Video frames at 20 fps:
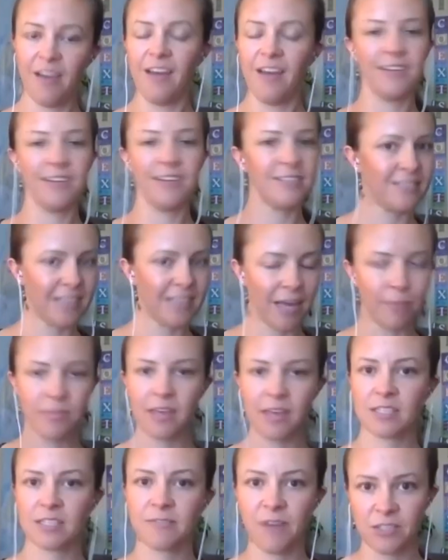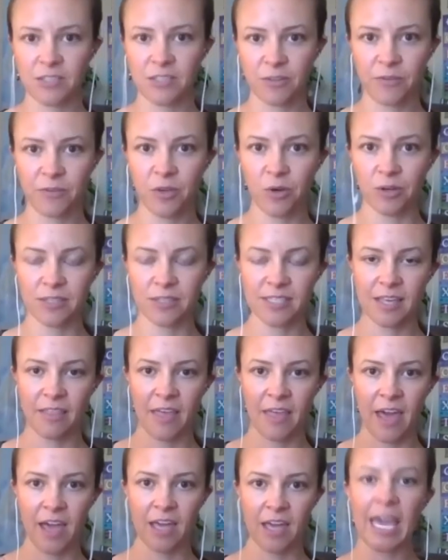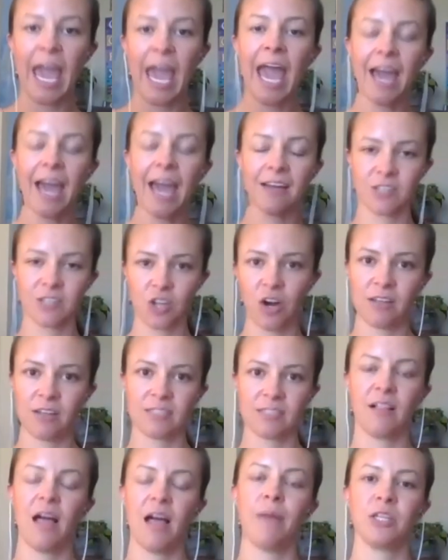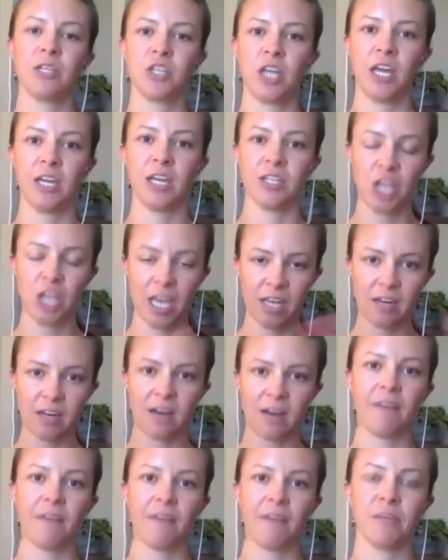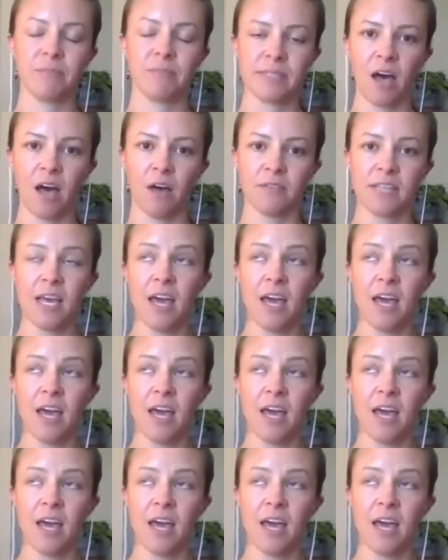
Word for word: Same thing as fossil fuels. They can't cause climate change in and of themselves.